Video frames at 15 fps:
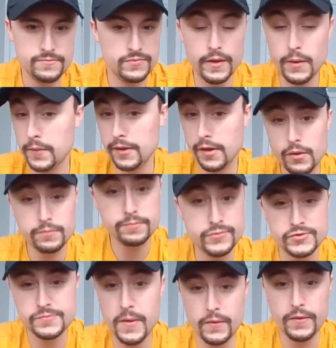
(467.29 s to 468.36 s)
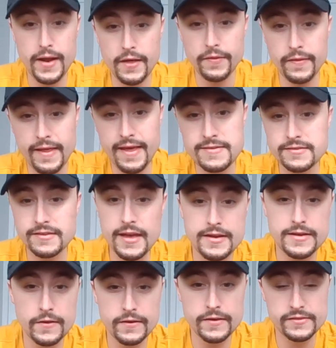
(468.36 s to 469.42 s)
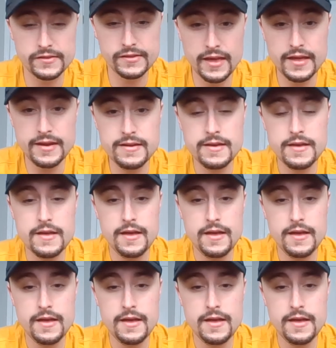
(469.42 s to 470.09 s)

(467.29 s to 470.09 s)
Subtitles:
There we go. Spelled it out in the last slide. Here it is again.